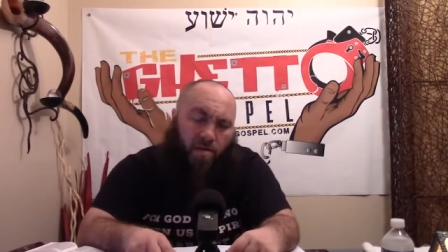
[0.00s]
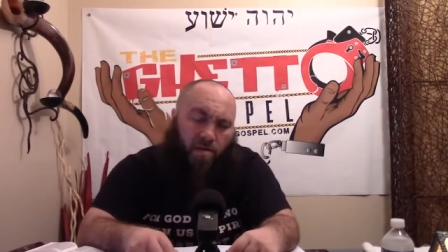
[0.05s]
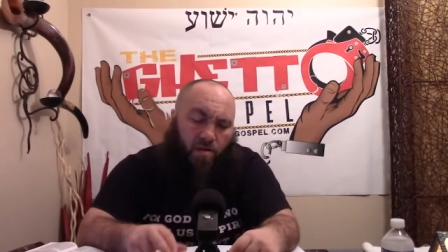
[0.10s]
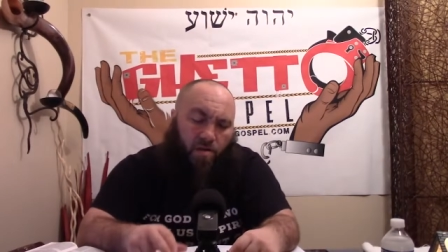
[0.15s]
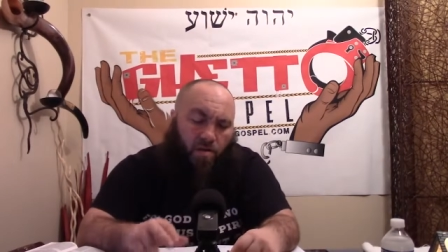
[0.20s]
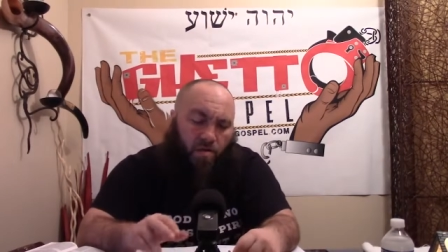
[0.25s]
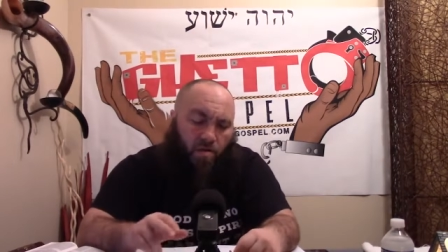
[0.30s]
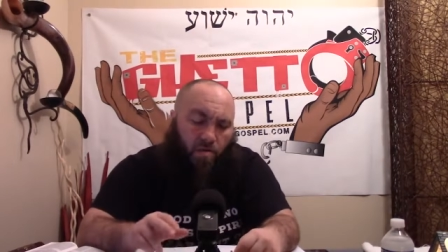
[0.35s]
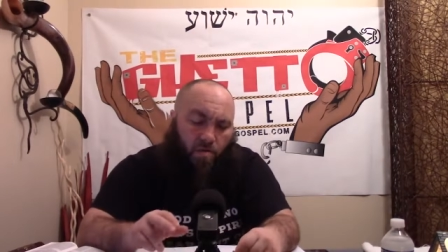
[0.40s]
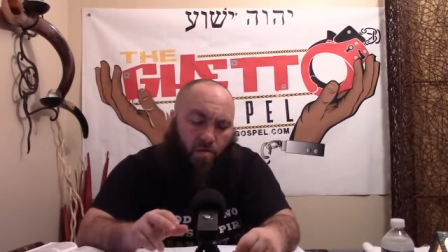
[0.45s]

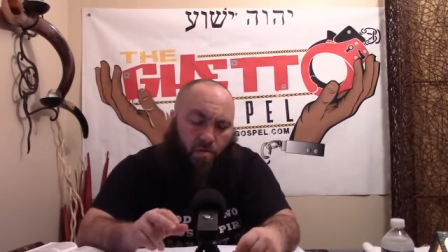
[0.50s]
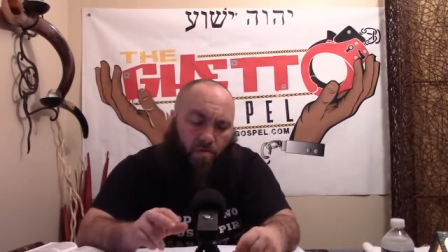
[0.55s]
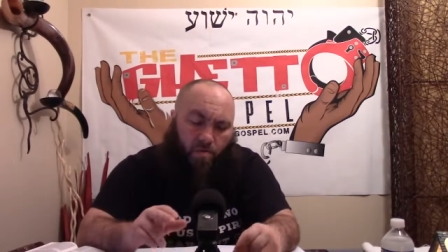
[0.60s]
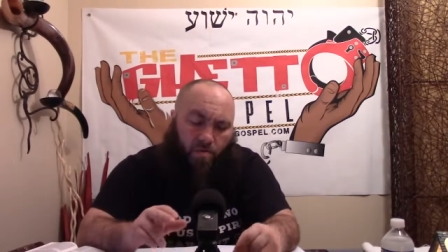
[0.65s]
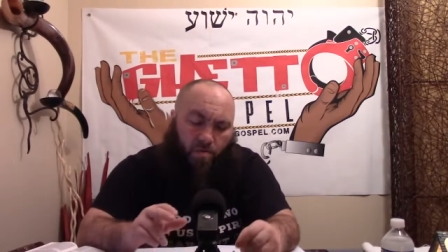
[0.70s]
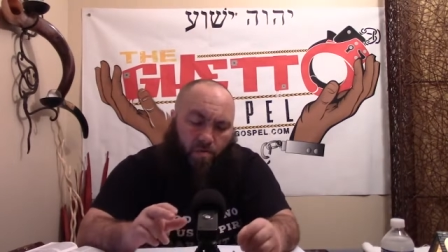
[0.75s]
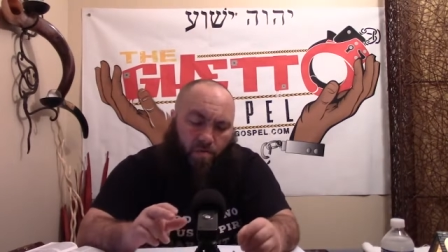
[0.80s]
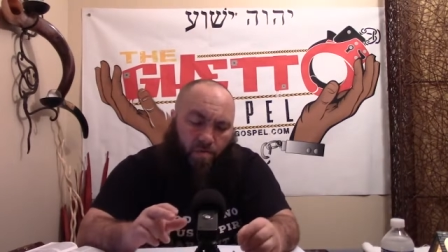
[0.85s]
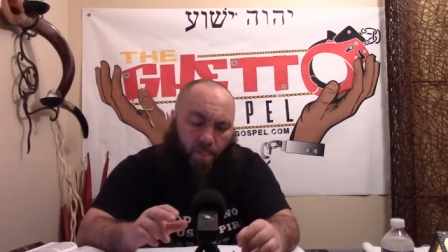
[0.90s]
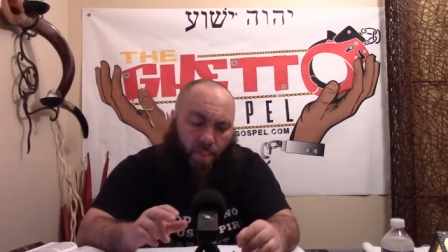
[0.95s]
You know,
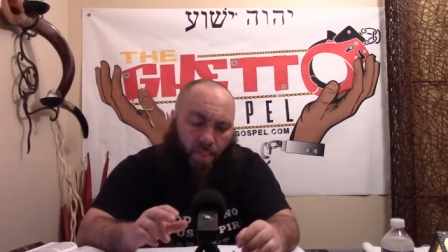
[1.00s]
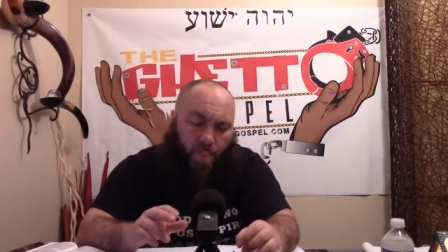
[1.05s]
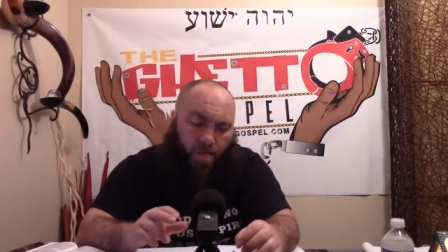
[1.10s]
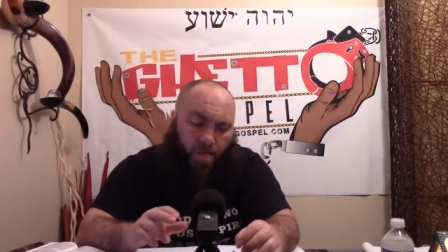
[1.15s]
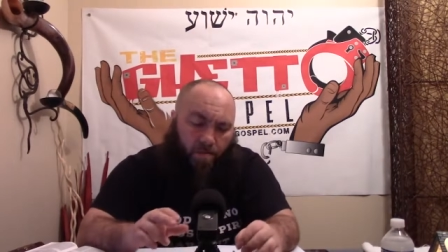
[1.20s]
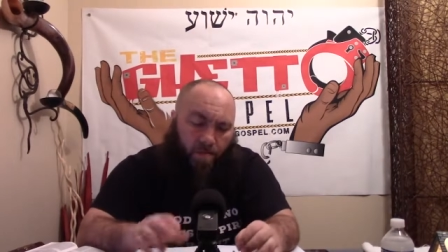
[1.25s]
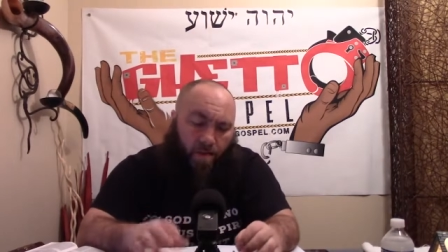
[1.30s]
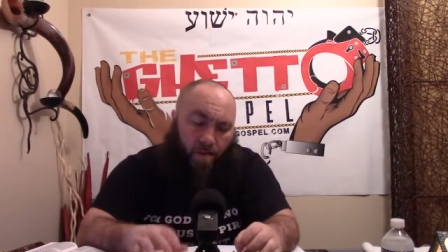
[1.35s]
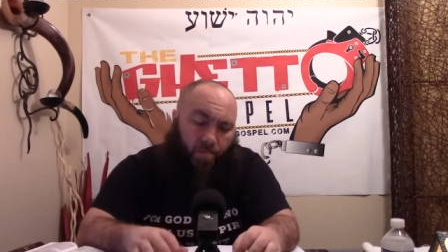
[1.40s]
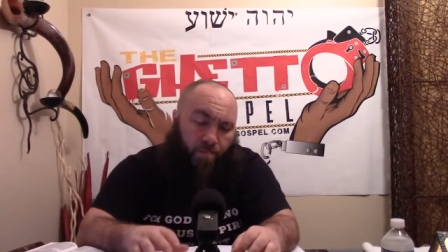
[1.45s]

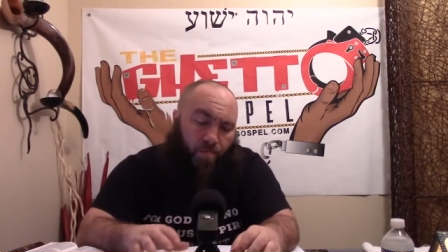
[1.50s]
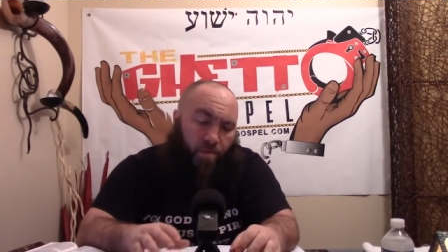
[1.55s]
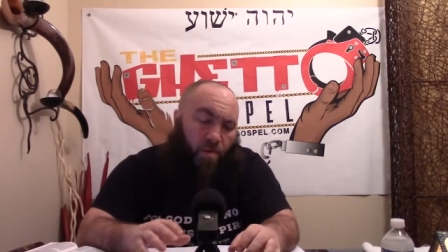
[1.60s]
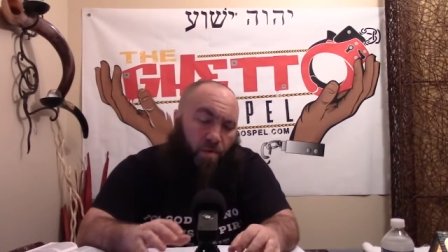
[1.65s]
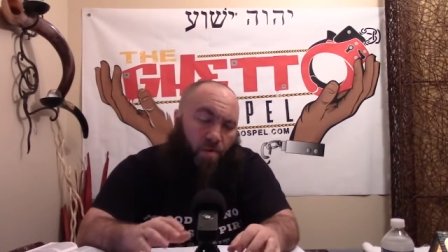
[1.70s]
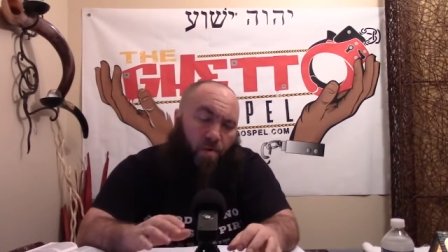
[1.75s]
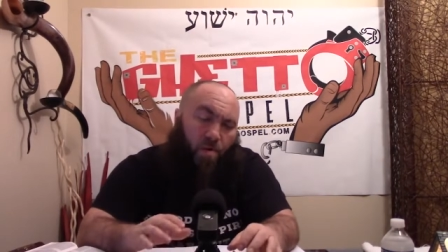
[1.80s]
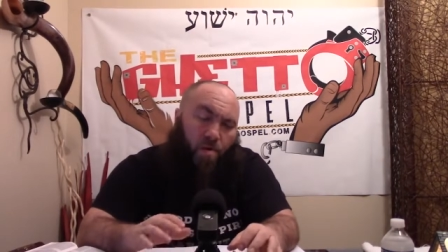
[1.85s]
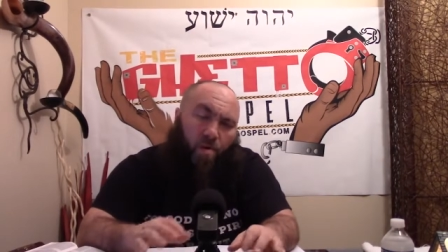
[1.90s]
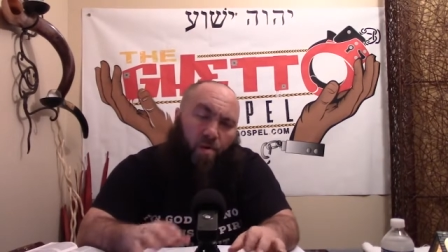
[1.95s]
they put
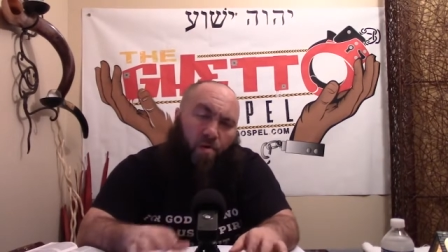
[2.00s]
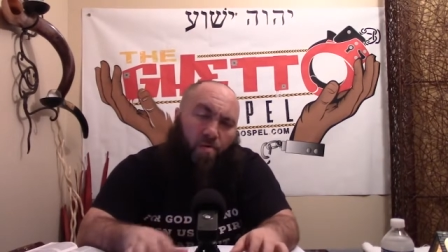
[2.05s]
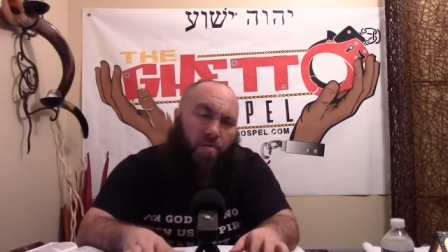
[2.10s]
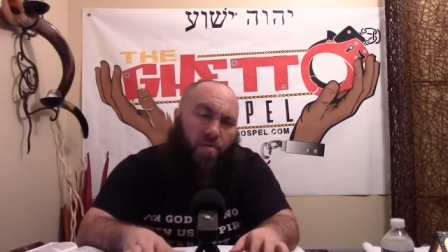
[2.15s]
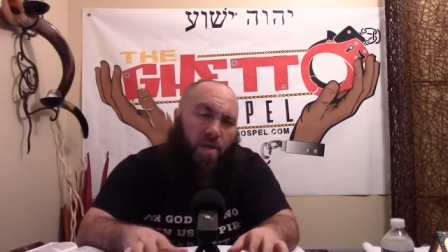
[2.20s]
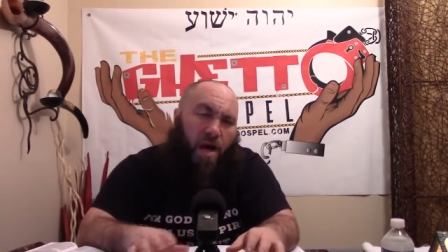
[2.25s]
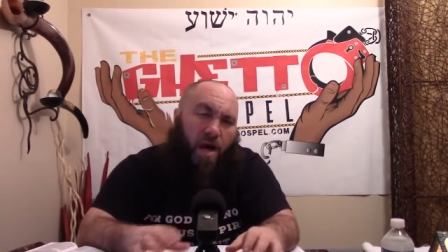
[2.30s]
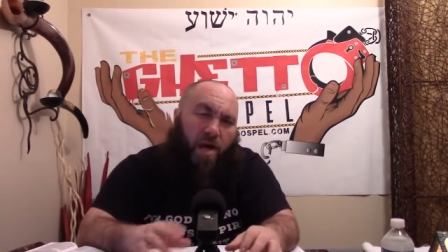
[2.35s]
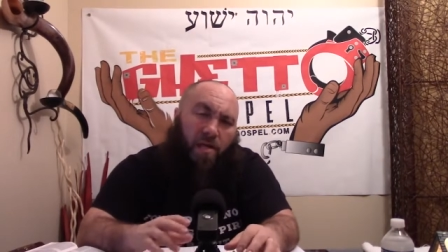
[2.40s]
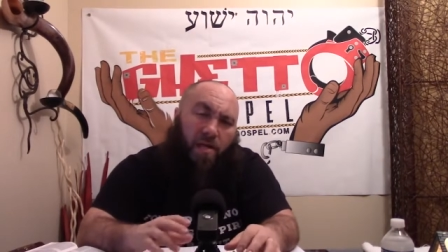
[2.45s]
a whole
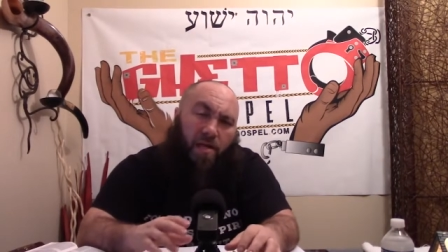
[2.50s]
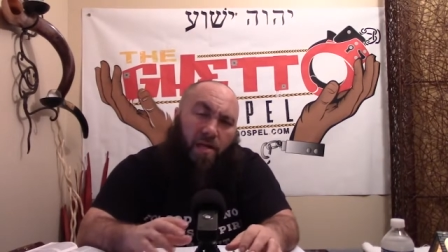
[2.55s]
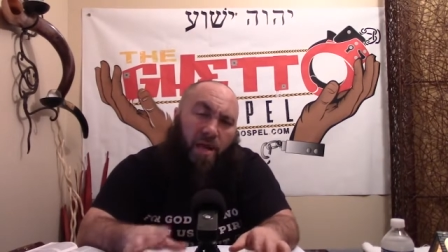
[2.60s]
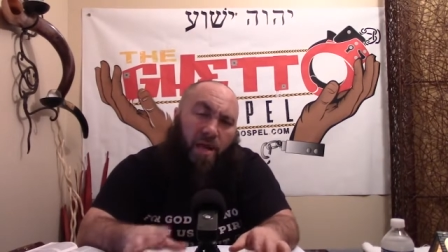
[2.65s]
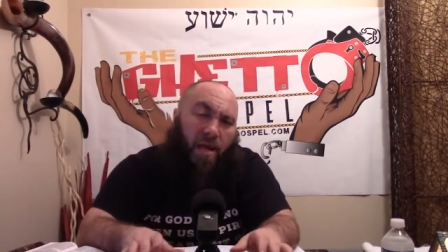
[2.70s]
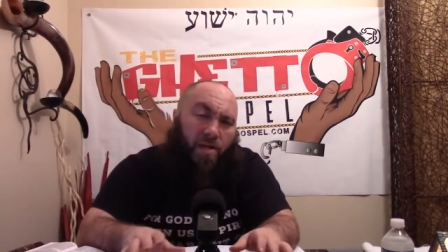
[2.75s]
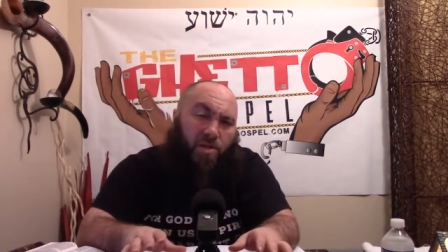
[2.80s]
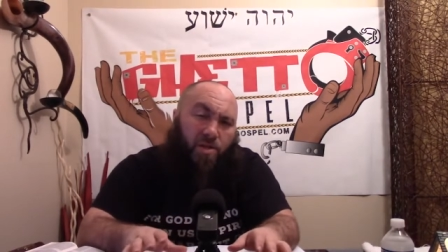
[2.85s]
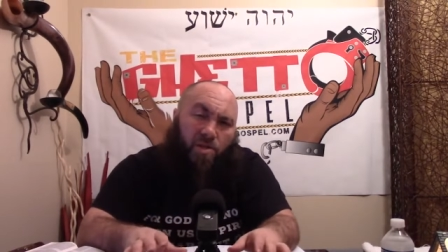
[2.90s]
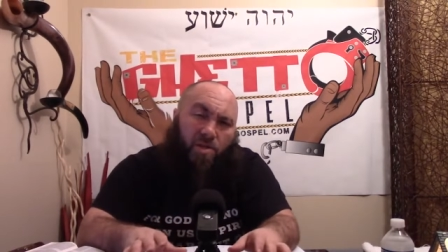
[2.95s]
lot of
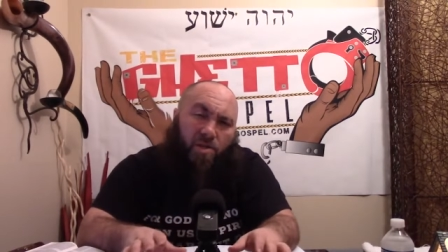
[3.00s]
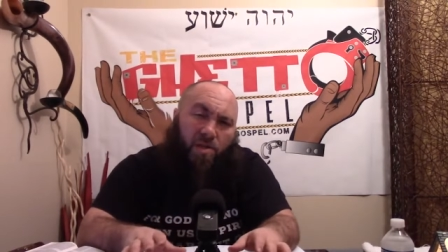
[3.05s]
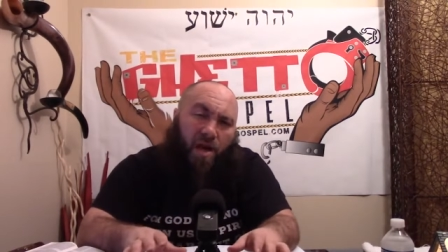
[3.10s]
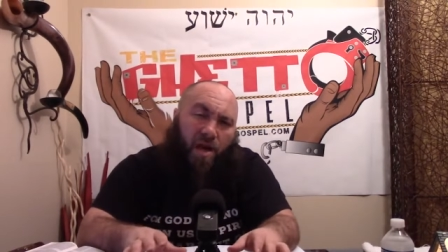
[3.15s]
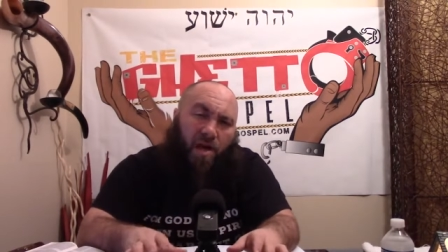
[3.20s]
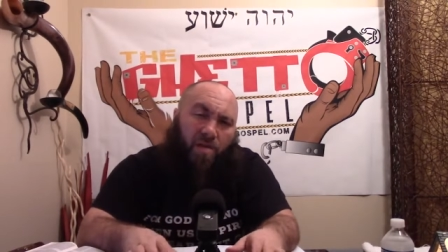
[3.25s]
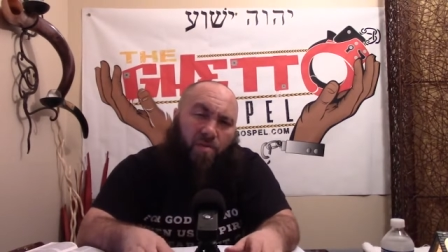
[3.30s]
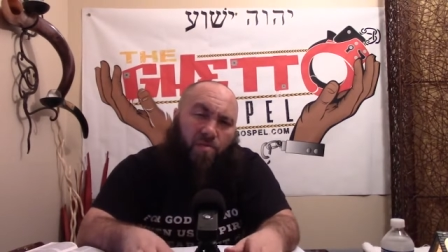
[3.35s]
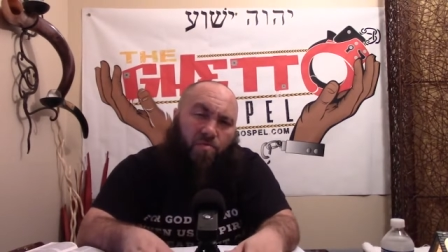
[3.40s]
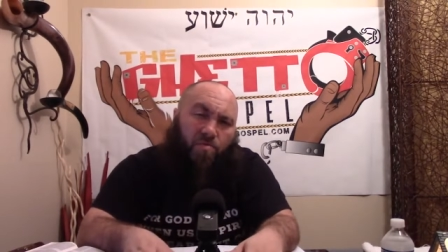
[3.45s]
catchy
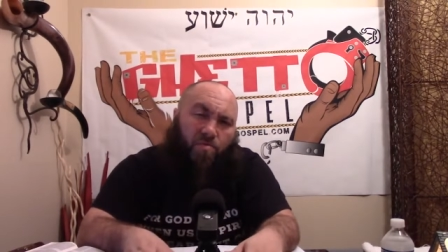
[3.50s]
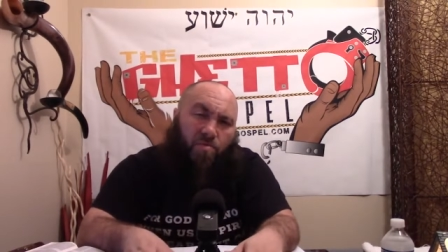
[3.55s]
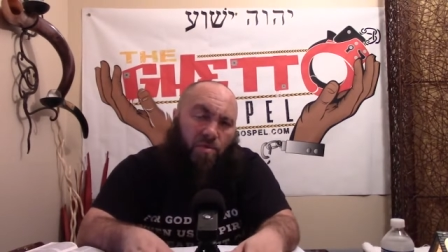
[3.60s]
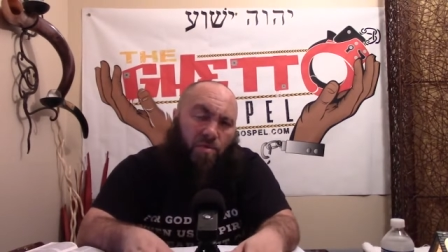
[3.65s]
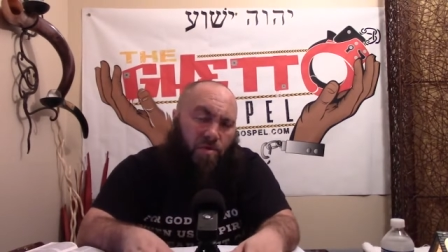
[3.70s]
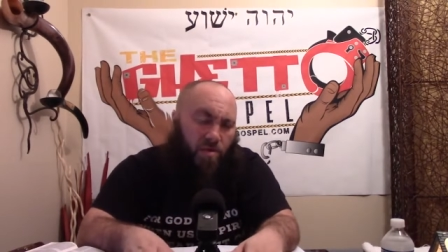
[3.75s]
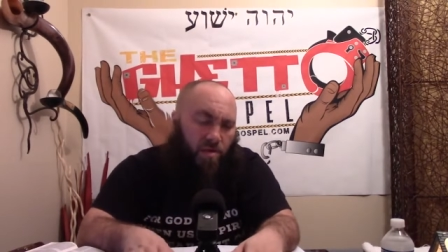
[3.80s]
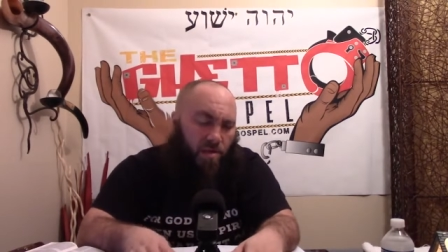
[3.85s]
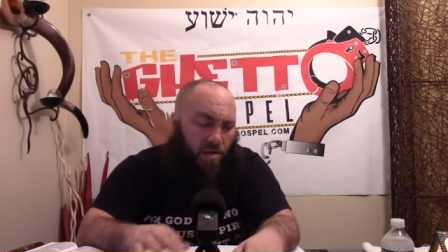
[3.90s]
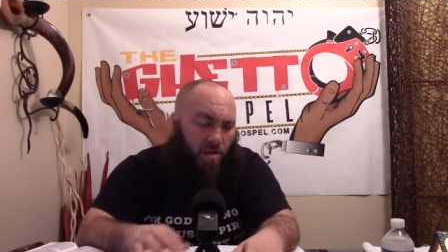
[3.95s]
titles,